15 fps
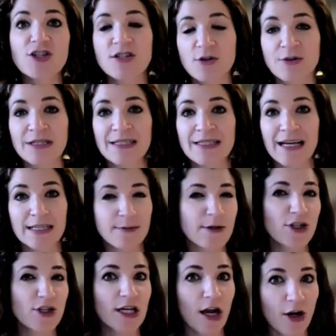students, and
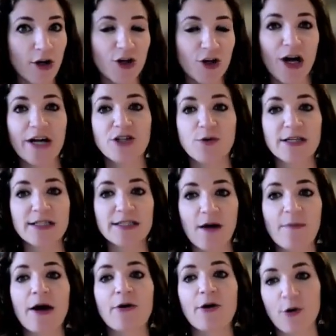especially undergraduates,
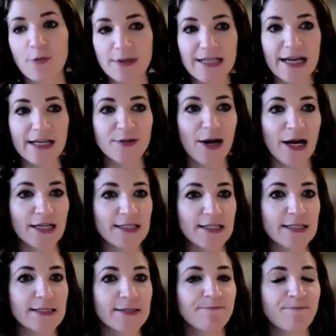about open science
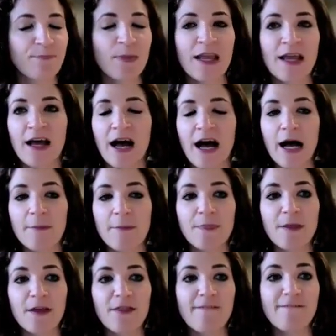practices.
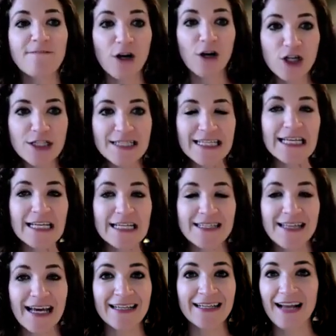The first is
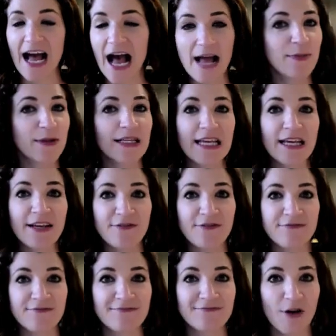that I believe
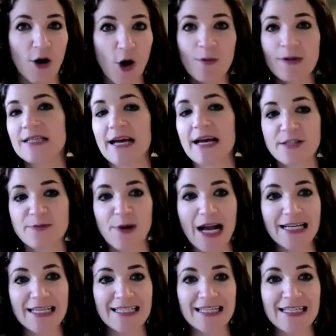open science
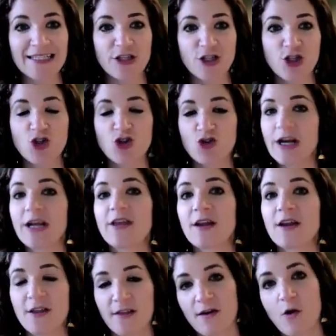practices
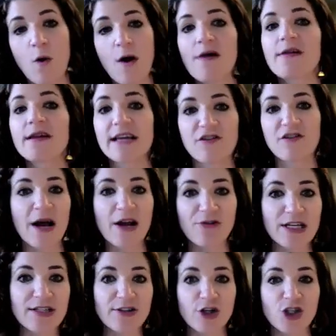strengthen the quality of my
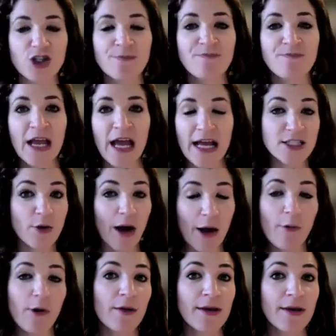research. And so I
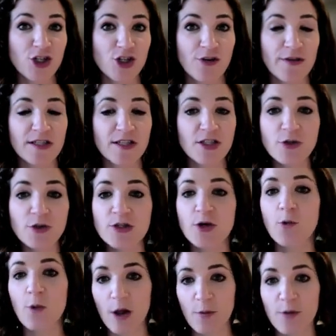want to make sure that students
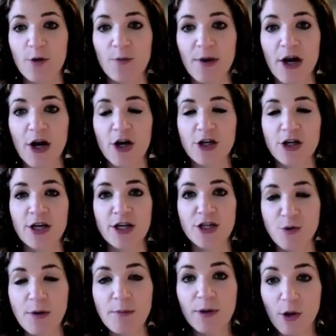are well prepared
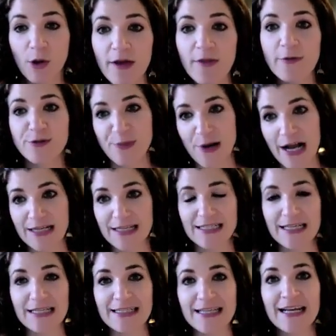to employ those
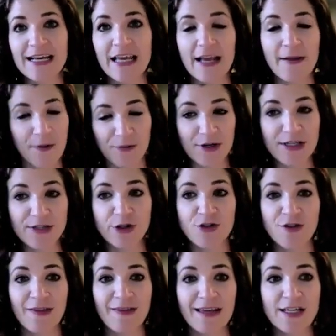practices in the
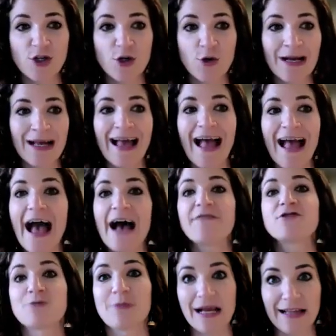research that they do
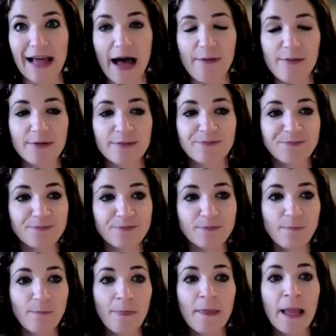after my lab.
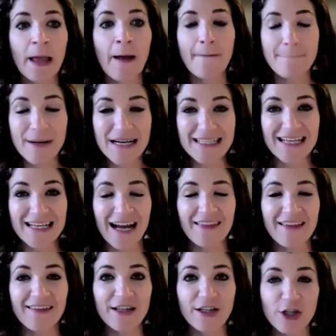But I
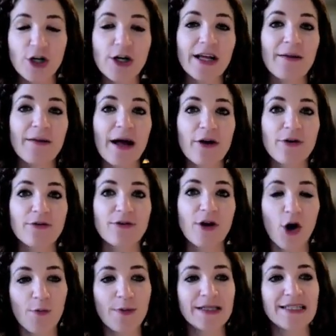think that learning about
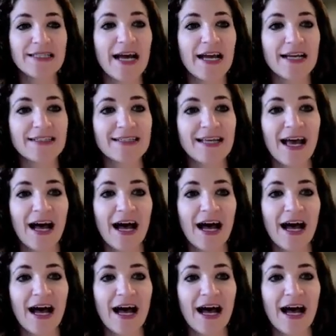open science